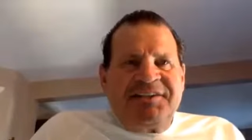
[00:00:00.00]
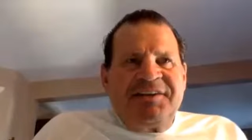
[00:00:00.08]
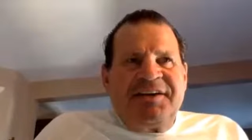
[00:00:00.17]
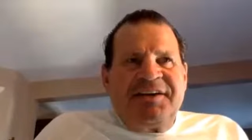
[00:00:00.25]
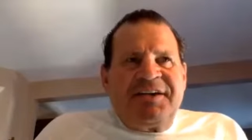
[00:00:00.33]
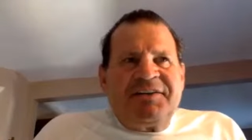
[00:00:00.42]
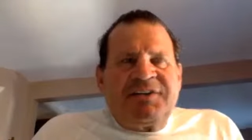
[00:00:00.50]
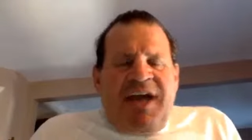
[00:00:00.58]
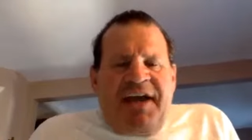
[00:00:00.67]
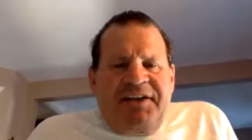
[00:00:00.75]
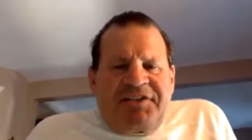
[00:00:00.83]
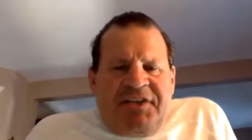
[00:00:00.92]
It's
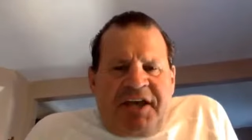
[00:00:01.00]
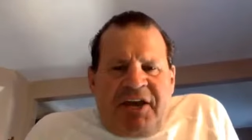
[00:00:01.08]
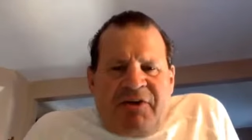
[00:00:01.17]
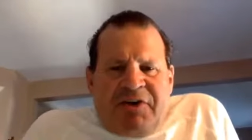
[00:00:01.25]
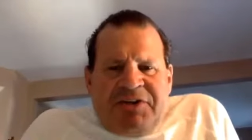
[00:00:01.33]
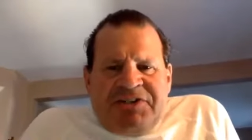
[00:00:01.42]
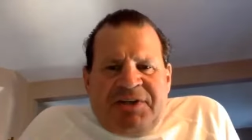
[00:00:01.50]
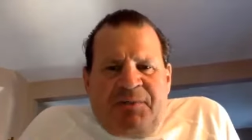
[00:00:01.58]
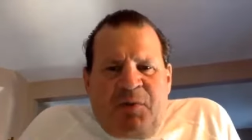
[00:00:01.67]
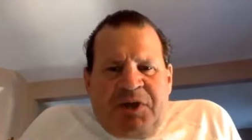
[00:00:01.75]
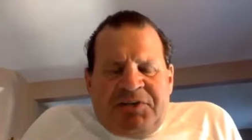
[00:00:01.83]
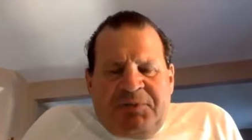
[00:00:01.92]
kind of scary in some
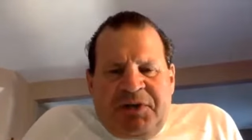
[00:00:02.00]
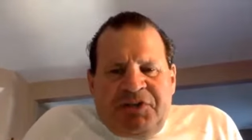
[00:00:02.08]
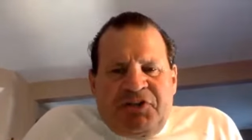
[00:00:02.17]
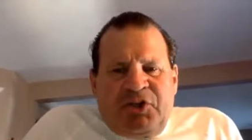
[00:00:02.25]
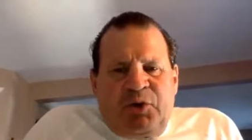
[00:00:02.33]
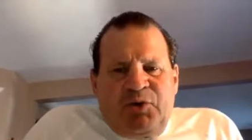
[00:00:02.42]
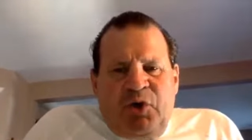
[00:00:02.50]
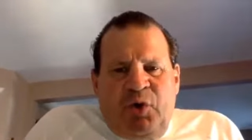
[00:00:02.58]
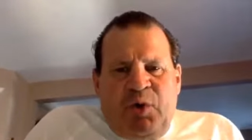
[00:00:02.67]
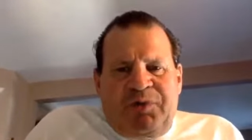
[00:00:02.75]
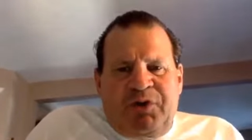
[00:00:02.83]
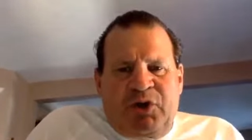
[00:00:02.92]
ways because you don't know
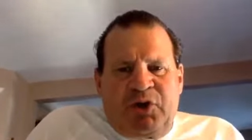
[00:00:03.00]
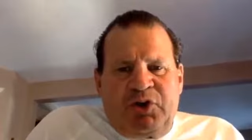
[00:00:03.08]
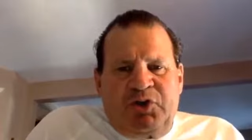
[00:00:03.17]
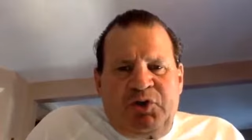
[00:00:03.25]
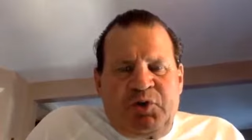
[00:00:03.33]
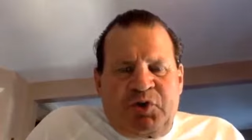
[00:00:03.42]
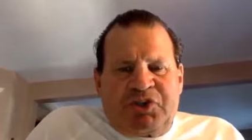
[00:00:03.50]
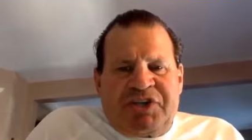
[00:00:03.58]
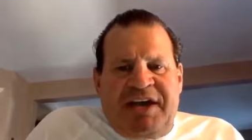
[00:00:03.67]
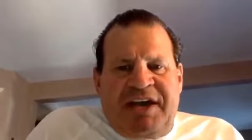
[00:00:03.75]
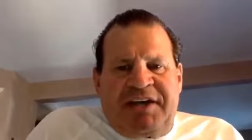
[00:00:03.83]
what they're going to do or say.